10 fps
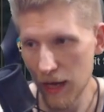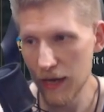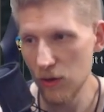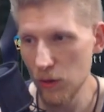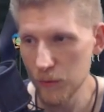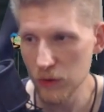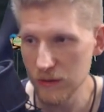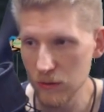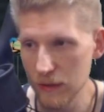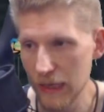I hope
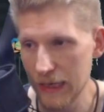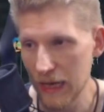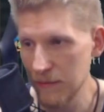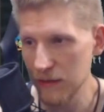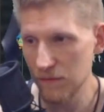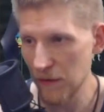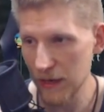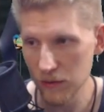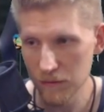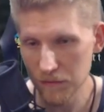Crystal Dynamics
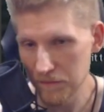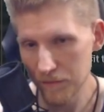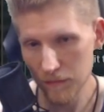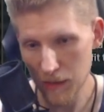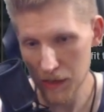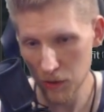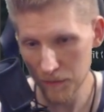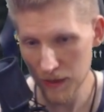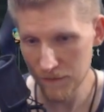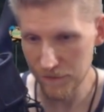fails. I
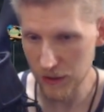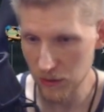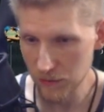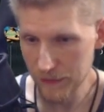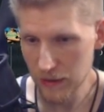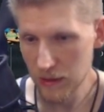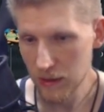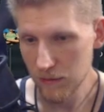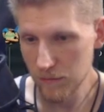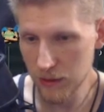hope they fail
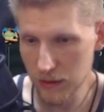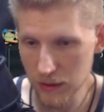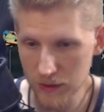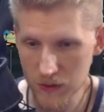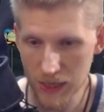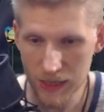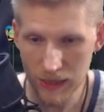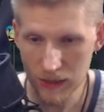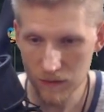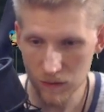because they
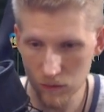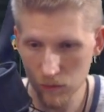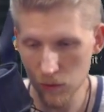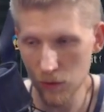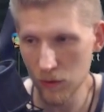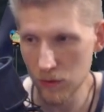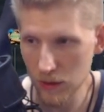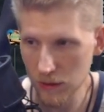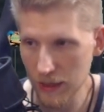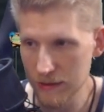need to learn
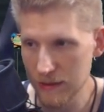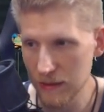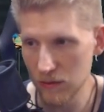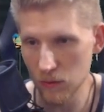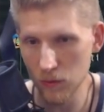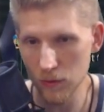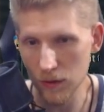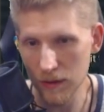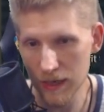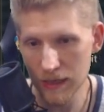a lesson, or
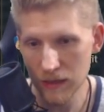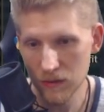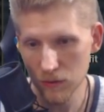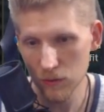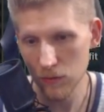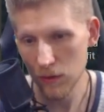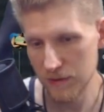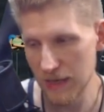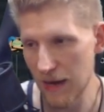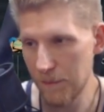they need to
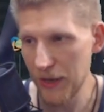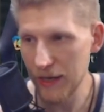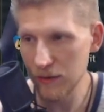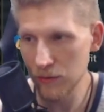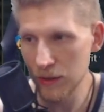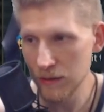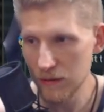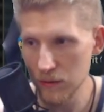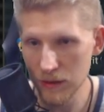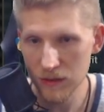stop pandering
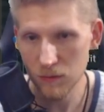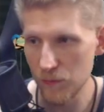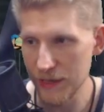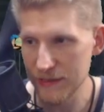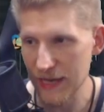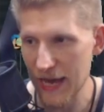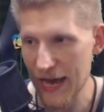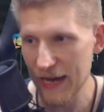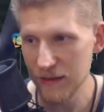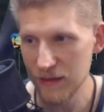to this
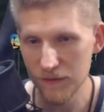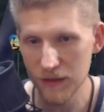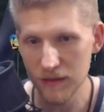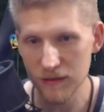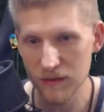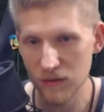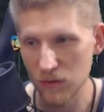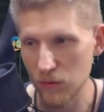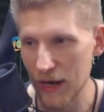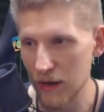activist
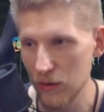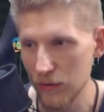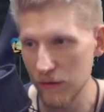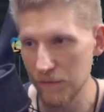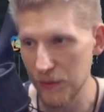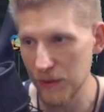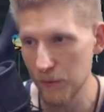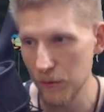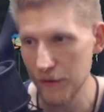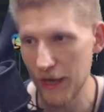crowd of
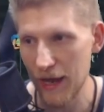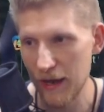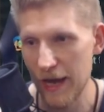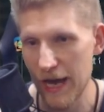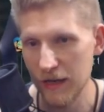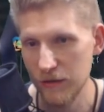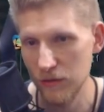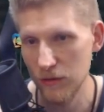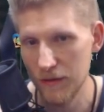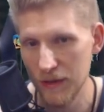people that
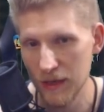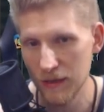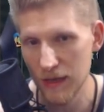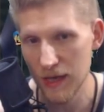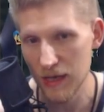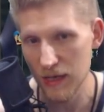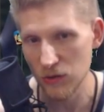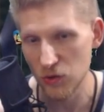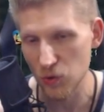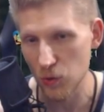actually think they
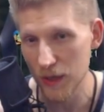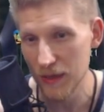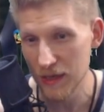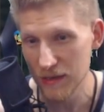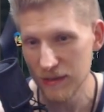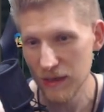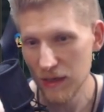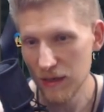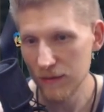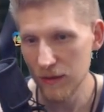enjoy this,
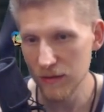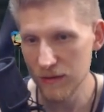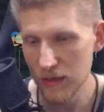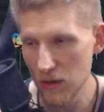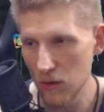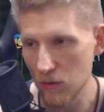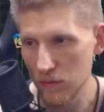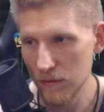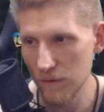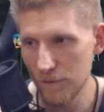because they don't.
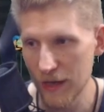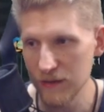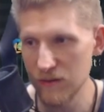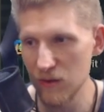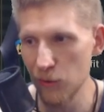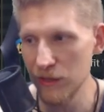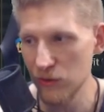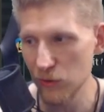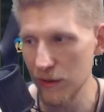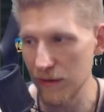The fans don't
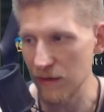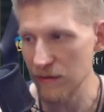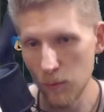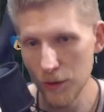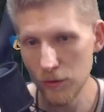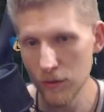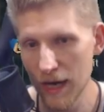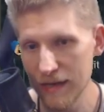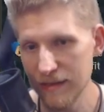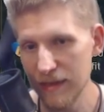enjoy this. What do you
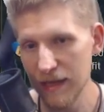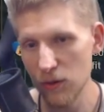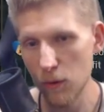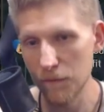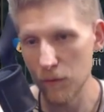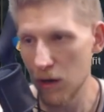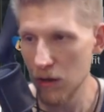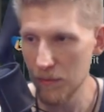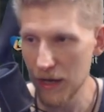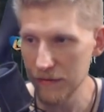guys think
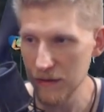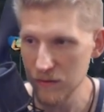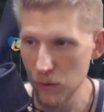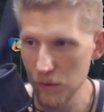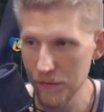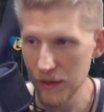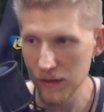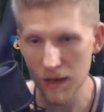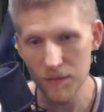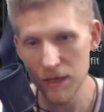overall about this whole thing?
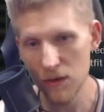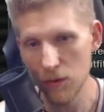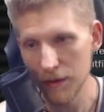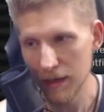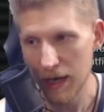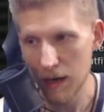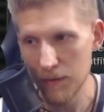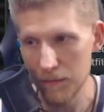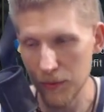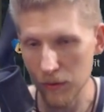Let me know in the
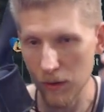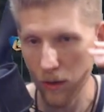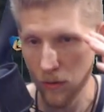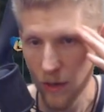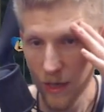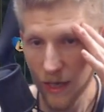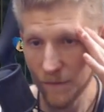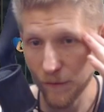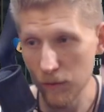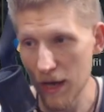comment below.
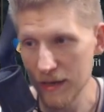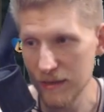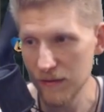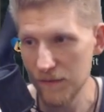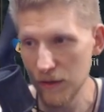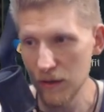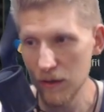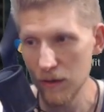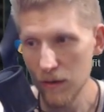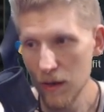If you like this
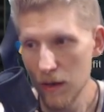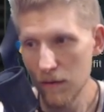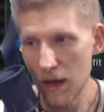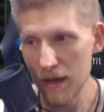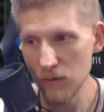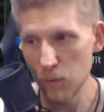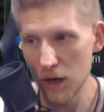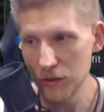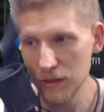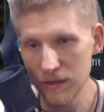video and you
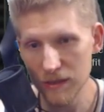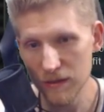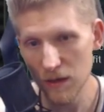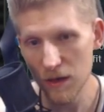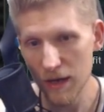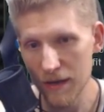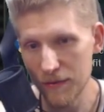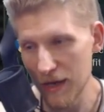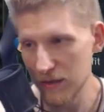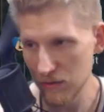watched it this long, I
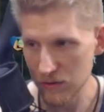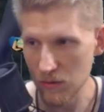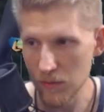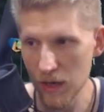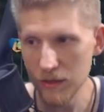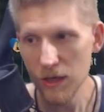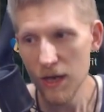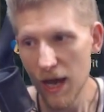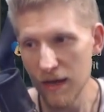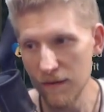thank you so much.
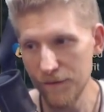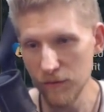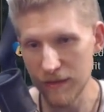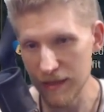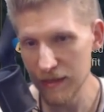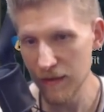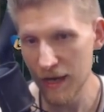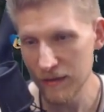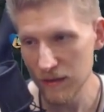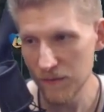And if you didn't
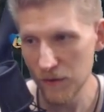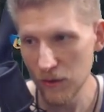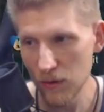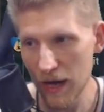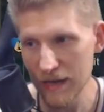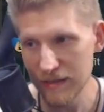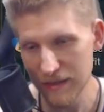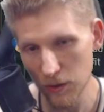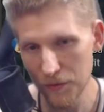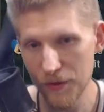like this video, I
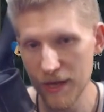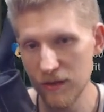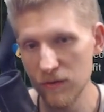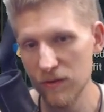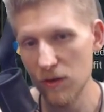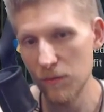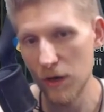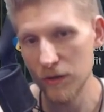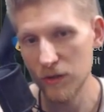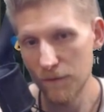still thank you so
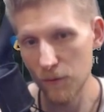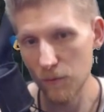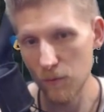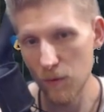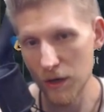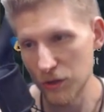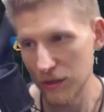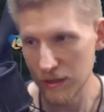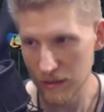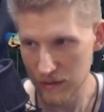much for
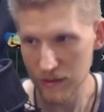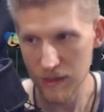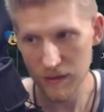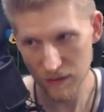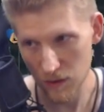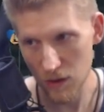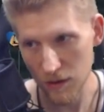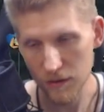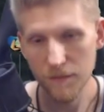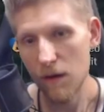watching this
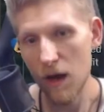long.